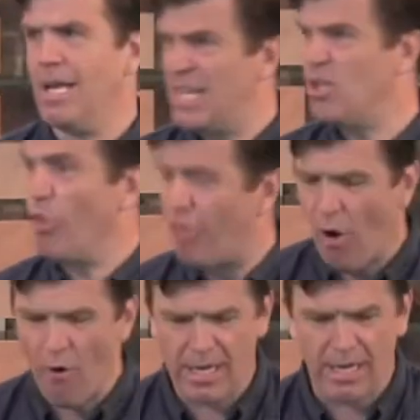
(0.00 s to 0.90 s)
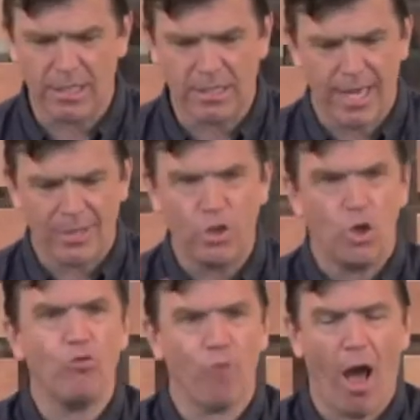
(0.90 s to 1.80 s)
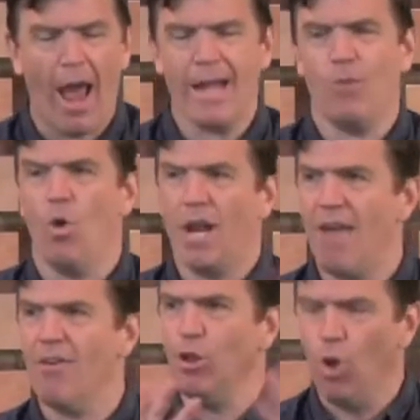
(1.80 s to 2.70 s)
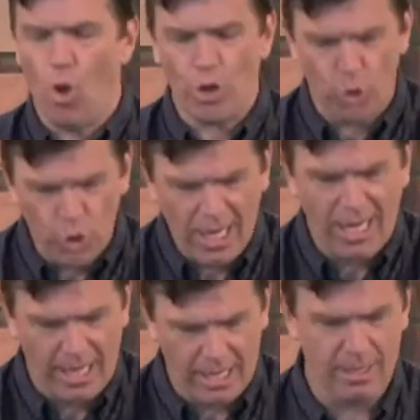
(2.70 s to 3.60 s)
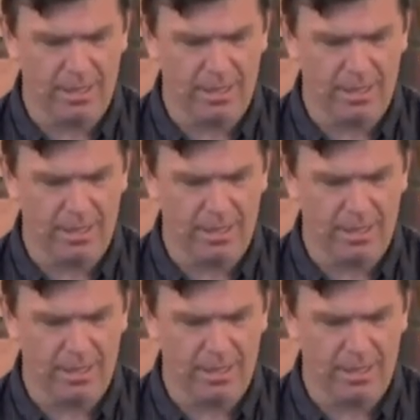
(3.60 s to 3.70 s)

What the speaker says: his authority, and he says, you write whatever law you need,